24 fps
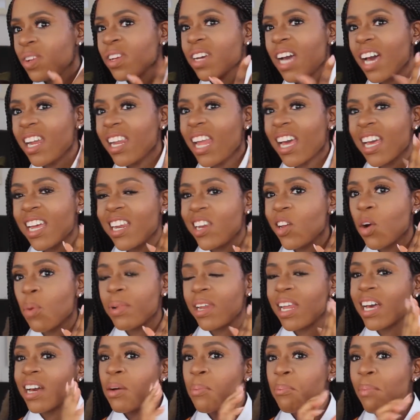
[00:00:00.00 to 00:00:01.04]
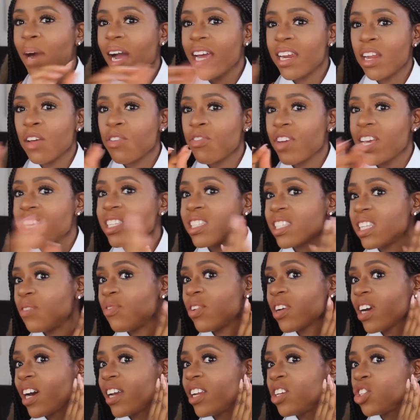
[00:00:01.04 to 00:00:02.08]
kind of like a little bit like a minor
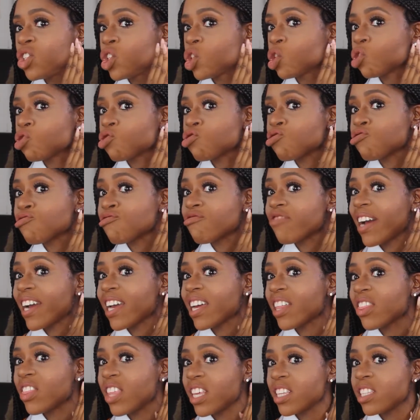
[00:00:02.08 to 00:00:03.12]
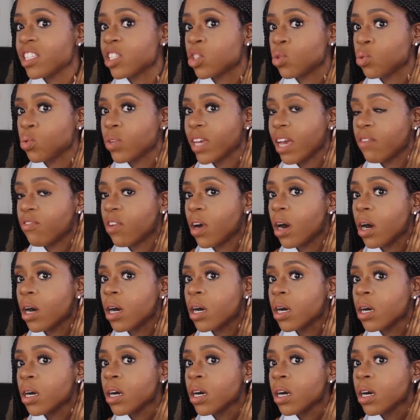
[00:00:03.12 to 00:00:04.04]
facelift and kind of drag this together